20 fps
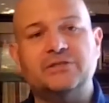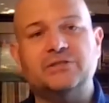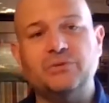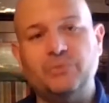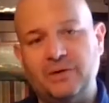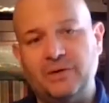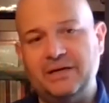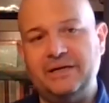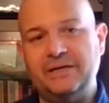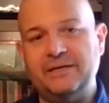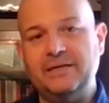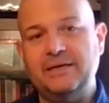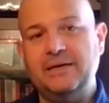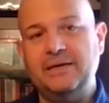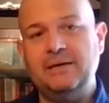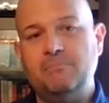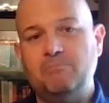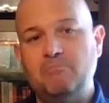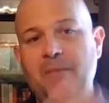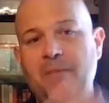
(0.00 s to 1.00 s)
So when I
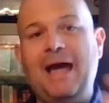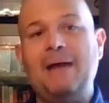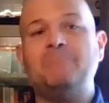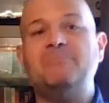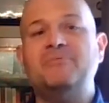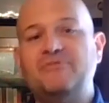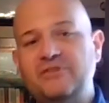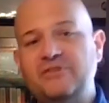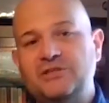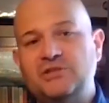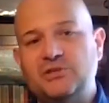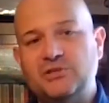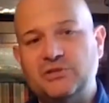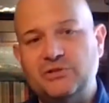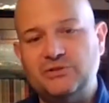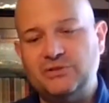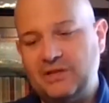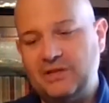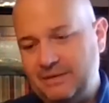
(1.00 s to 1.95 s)
map features,